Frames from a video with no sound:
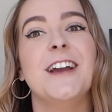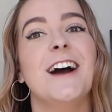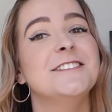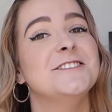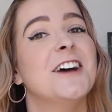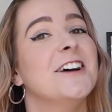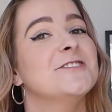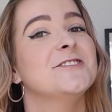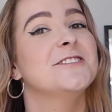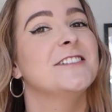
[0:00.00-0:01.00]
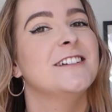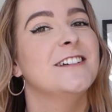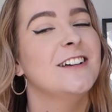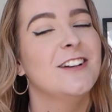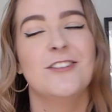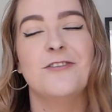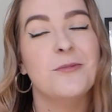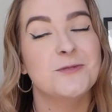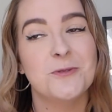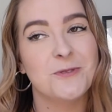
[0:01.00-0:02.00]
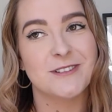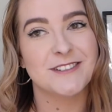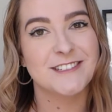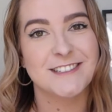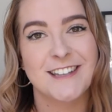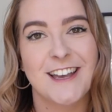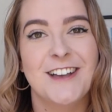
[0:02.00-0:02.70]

untouched from tourists,